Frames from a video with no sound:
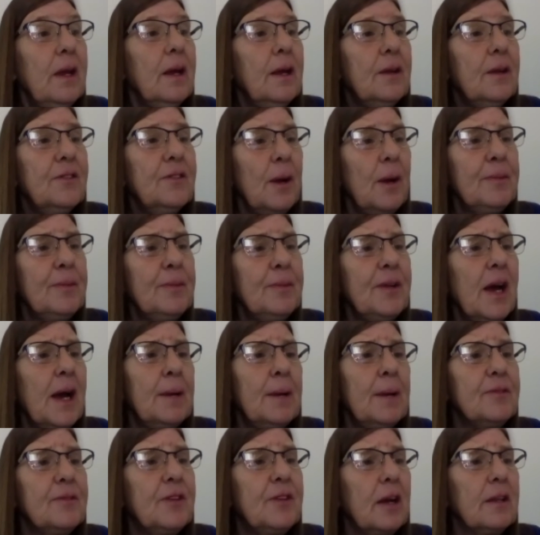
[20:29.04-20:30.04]

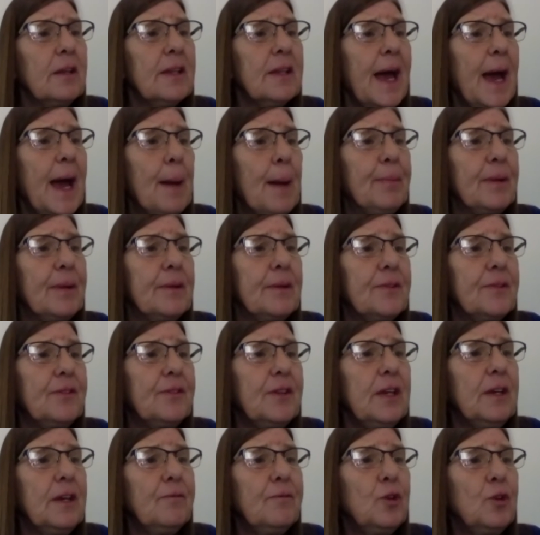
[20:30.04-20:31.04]
Sometimes Dunlap and
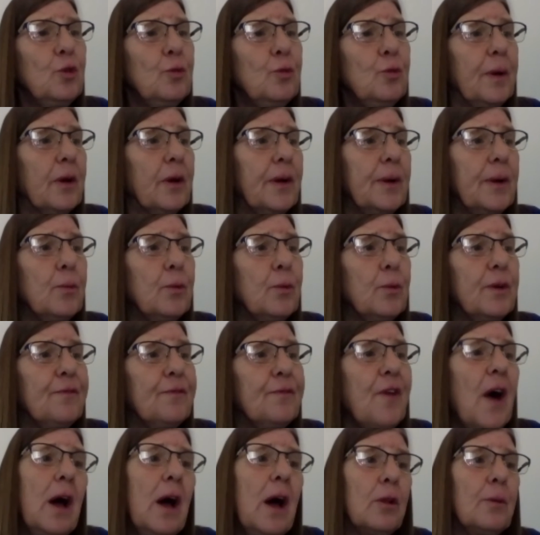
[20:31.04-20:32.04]
Steve Dewberry would
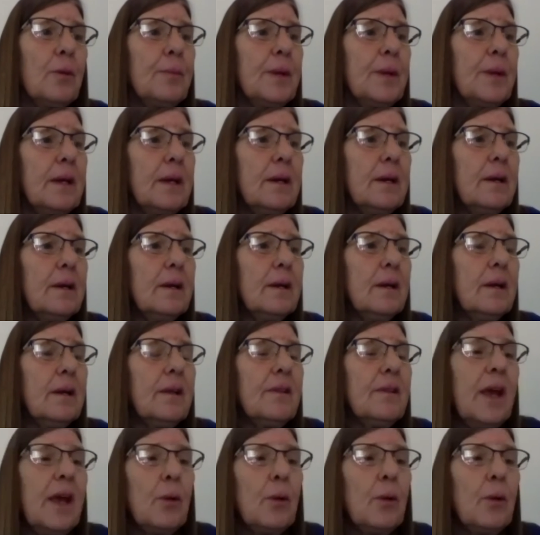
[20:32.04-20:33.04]
follow me.
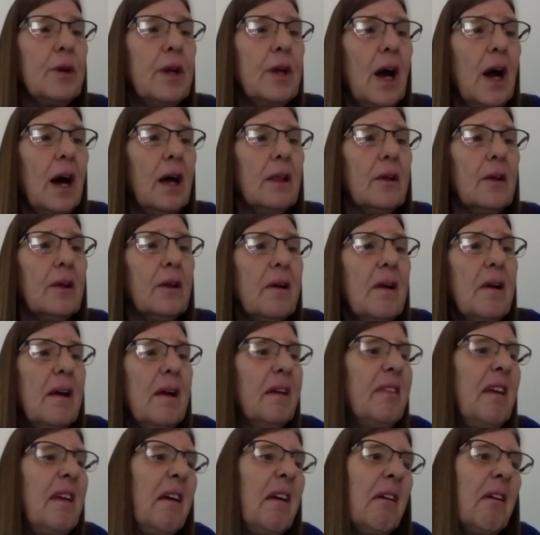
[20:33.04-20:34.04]
They would holler,
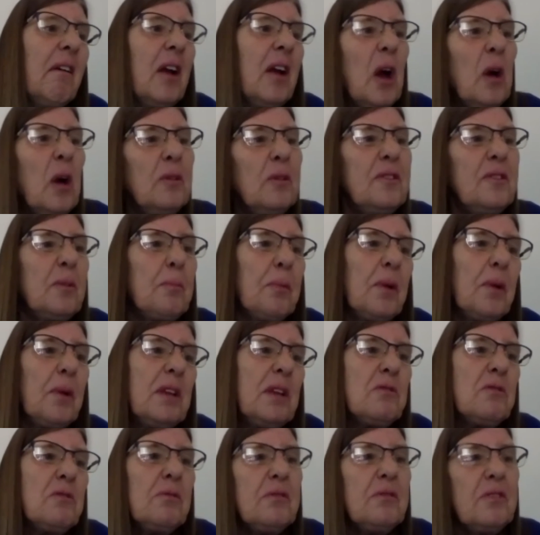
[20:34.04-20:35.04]
"There goes the
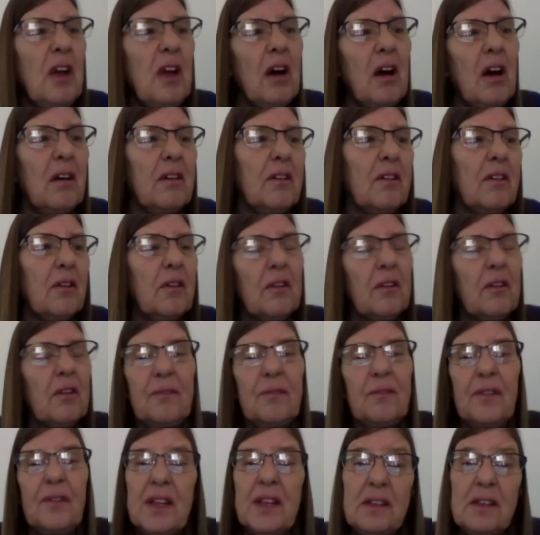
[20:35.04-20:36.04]
preacher's daughter
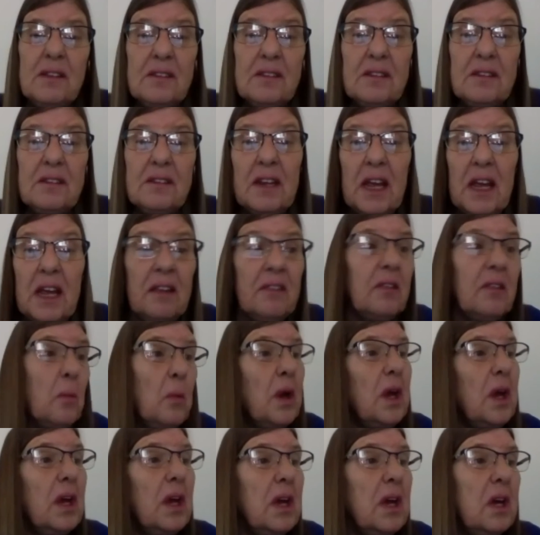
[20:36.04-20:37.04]
visiting the
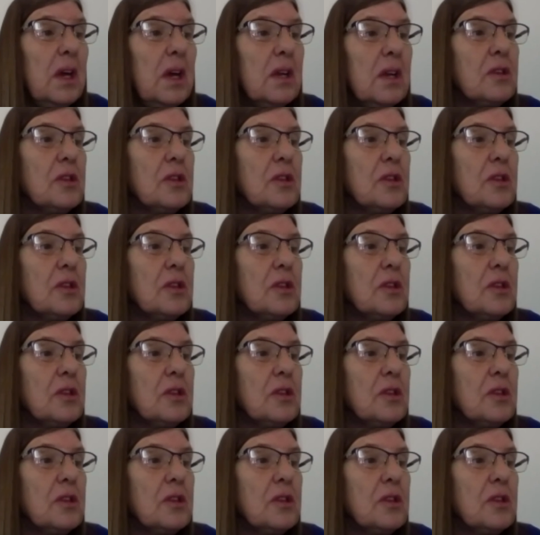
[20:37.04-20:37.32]
witch."